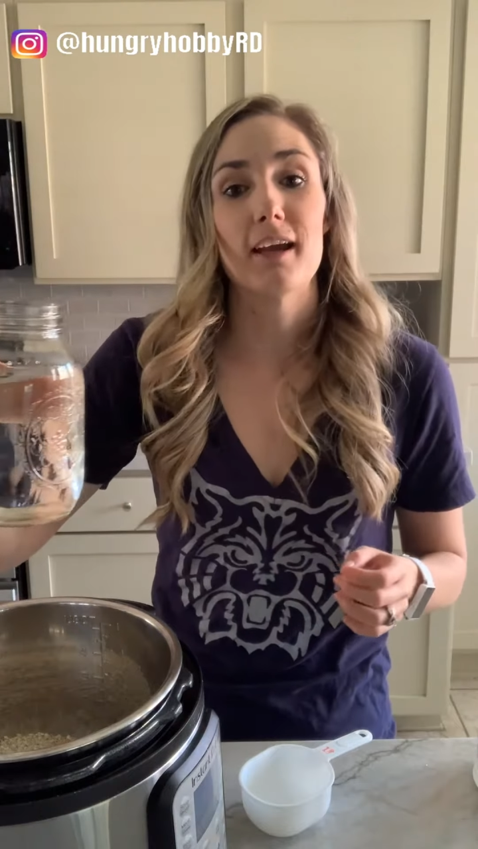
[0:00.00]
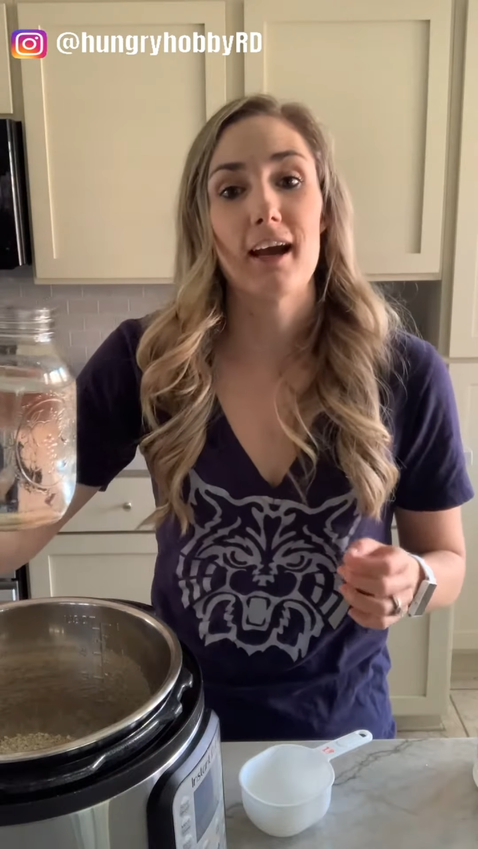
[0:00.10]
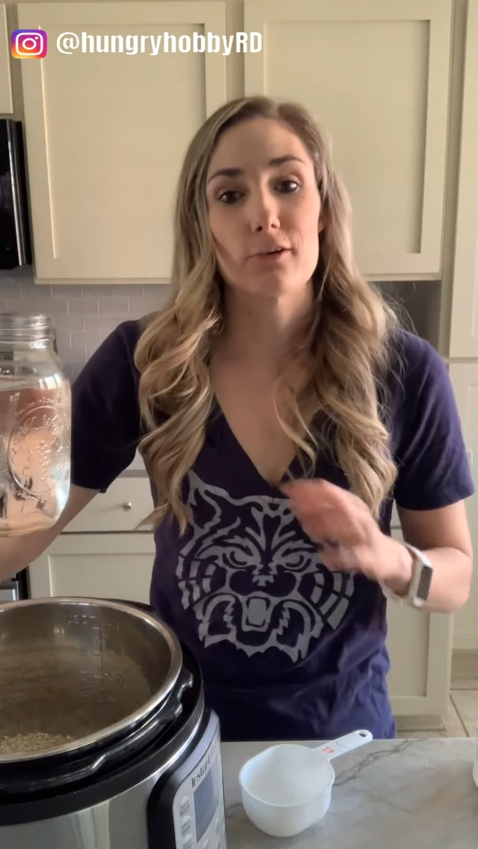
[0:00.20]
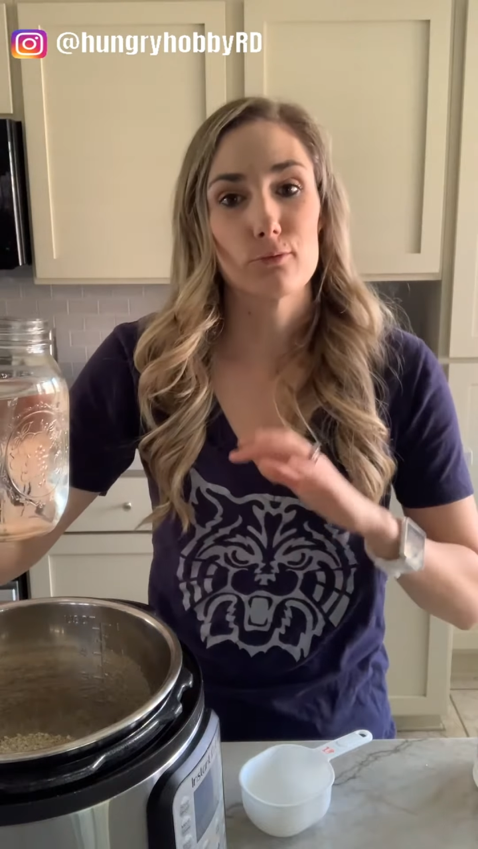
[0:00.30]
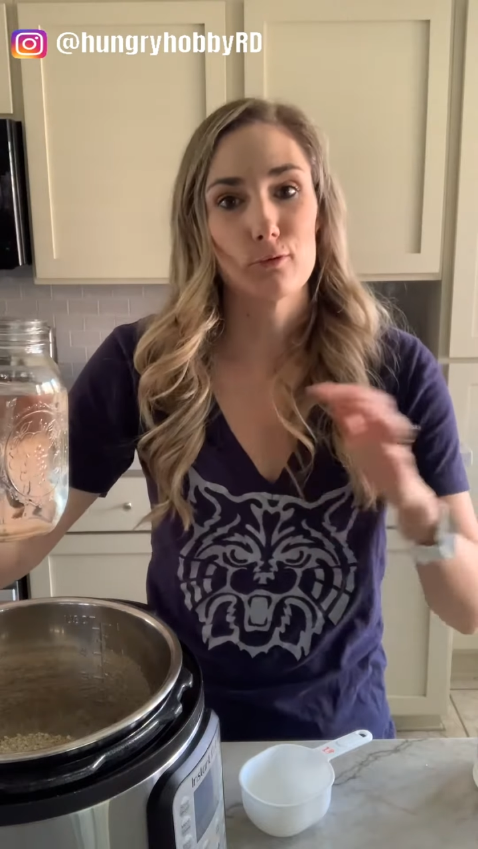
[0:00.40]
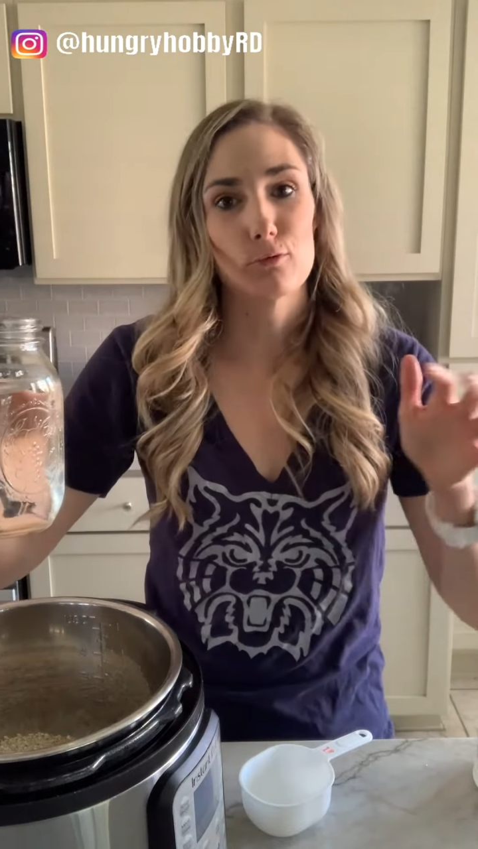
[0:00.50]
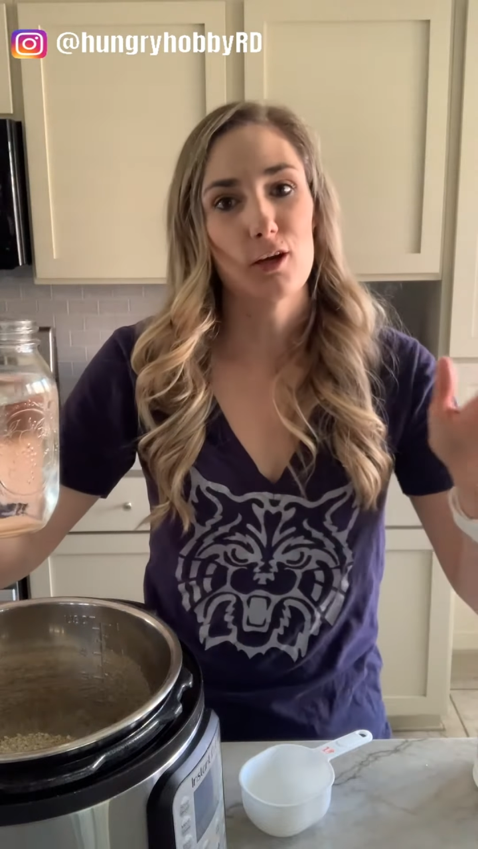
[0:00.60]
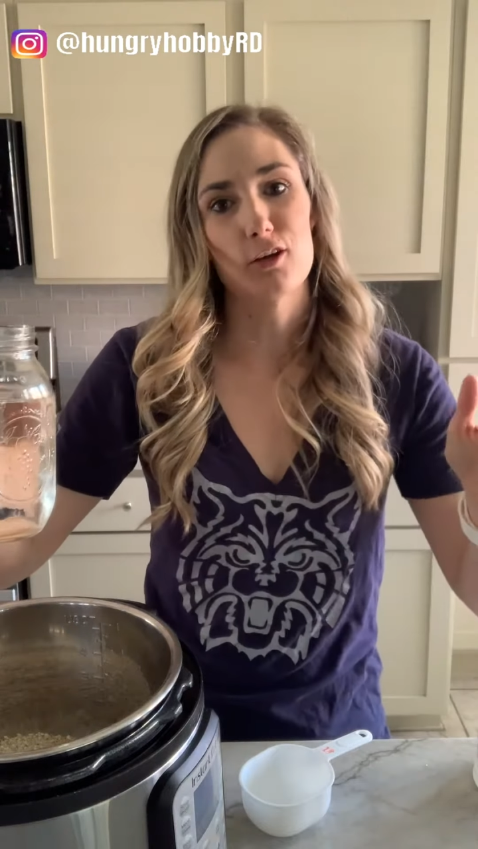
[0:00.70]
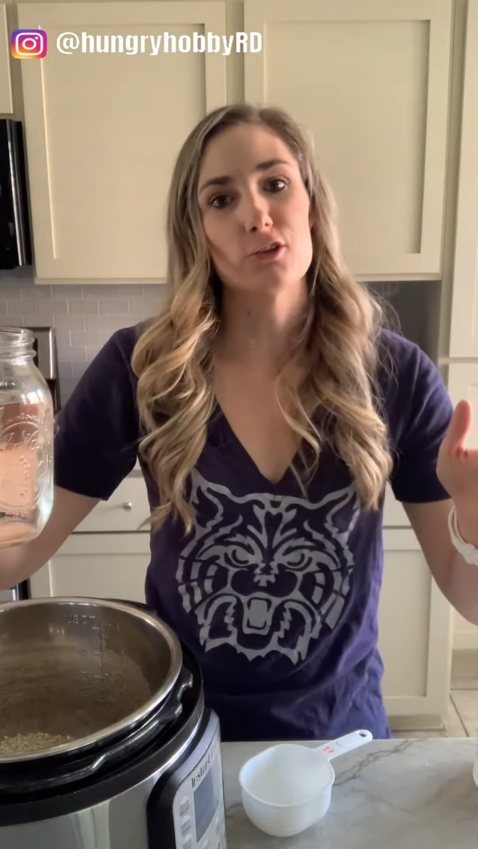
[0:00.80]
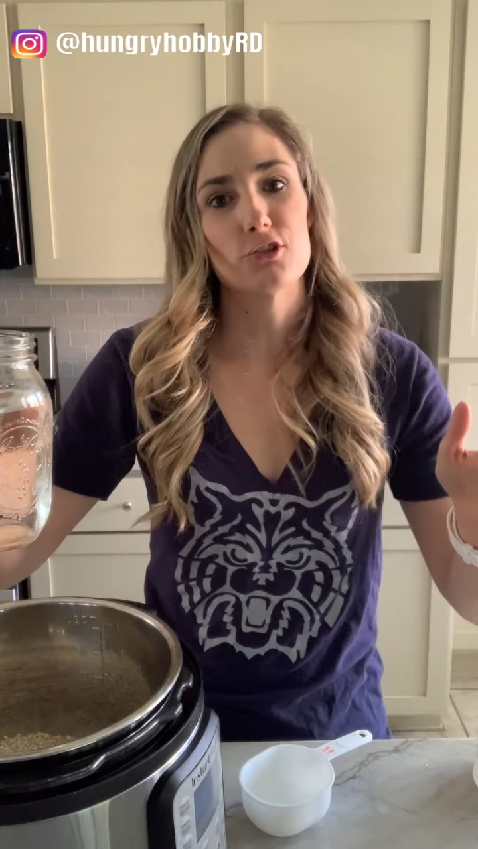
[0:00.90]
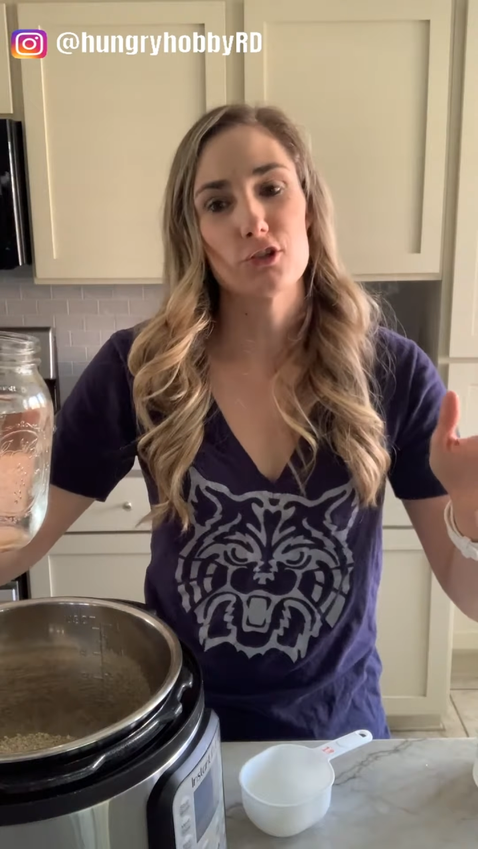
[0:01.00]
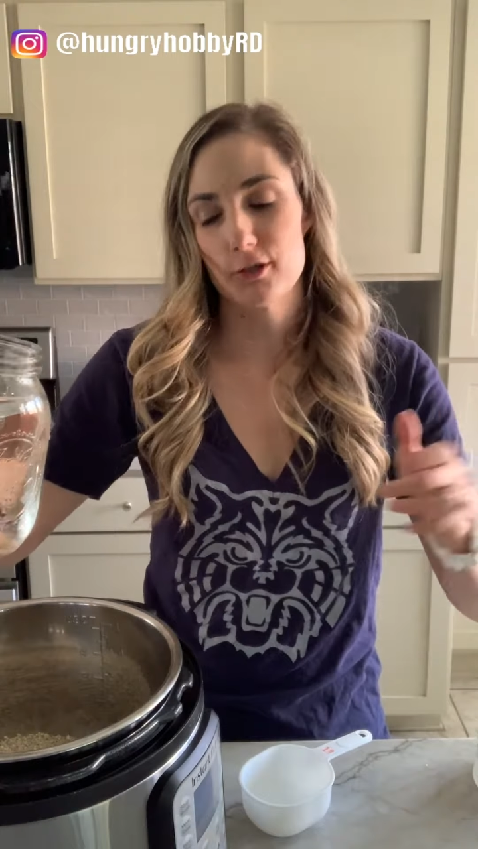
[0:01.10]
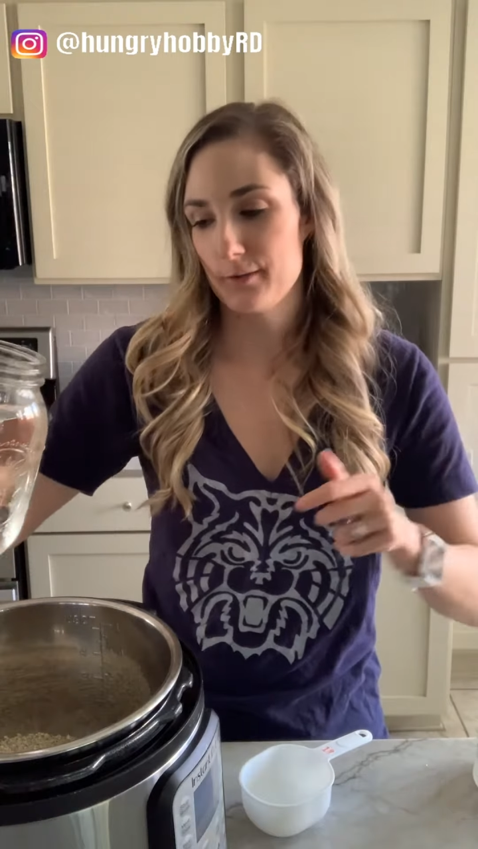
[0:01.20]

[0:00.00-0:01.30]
actual large